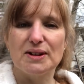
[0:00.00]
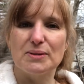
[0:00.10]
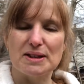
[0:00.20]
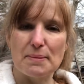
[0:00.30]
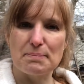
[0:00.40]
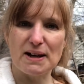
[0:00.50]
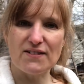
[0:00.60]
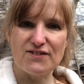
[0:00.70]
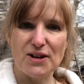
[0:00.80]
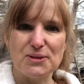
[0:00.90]
with a bit of
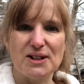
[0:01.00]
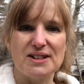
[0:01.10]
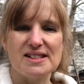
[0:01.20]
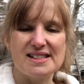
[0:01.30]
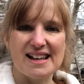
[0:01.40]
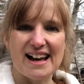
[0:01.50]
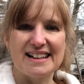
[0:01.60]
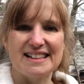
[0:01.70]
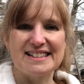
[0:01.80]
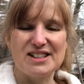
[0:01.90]
focus and